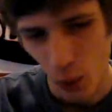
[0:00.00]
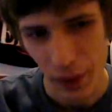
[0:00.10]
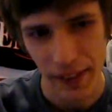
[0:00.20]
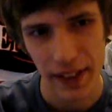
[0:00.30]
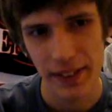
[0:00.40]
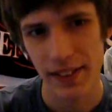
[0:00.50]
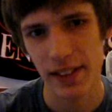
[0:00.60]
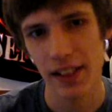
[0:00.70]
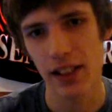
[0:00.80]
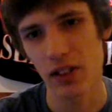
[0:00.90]
We then
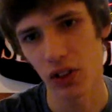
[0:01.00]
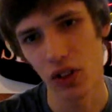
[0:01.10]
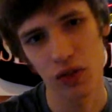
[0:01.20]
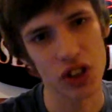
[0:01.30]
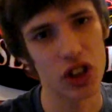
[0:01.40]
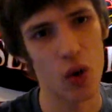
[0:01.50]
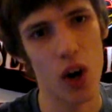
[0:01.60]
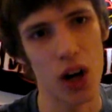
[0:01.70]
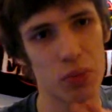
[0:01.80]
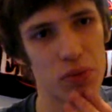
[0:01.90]
see Luffy
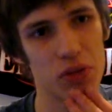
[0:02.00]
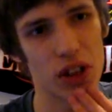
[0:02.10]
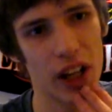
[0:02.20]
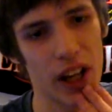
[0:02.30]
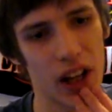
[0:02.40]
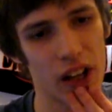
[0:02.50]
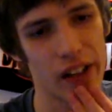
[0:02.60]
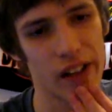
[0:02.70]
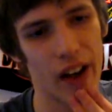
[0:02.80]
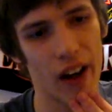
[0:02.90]
go up
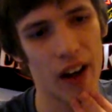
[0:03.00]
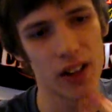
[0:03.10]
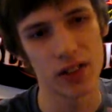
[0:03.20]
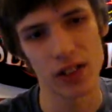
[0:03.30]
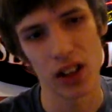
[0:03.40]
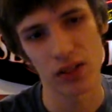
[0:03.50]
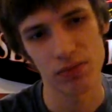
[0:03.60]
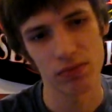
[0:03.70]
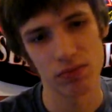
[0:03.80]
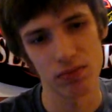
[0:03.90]
and, you know,
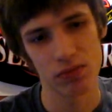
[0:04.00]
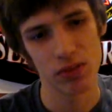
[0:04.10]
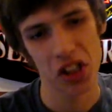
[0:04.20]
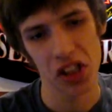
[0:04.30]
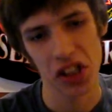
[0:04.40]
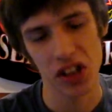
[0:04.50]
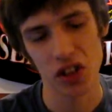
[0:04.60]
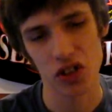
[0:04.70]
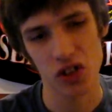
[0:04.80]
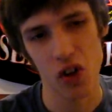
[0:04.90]
he
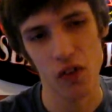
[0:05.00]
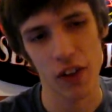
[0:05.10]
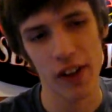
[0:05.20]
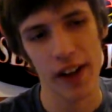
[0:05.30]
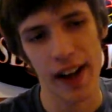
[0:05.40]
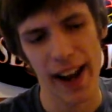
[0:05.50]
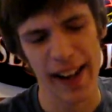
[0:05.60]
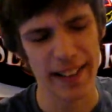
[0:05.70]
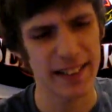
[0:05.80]
looks over and he